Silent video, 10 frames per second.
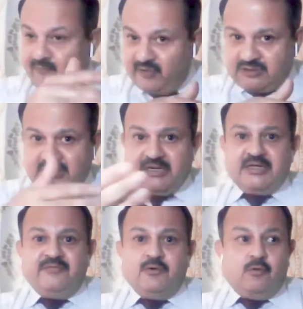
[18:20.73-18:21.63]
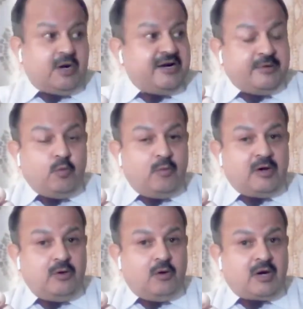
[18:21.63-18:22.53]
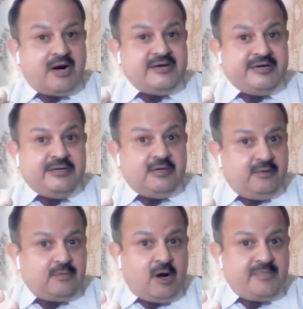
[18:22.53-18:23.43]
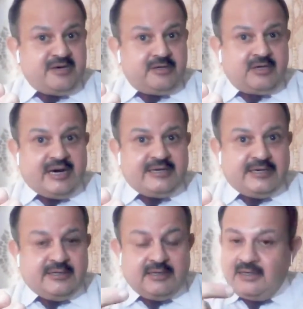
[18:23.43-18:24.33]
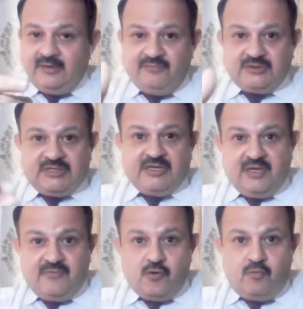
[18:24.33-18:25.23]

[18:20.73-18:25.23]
which can give you over your competitor, which can give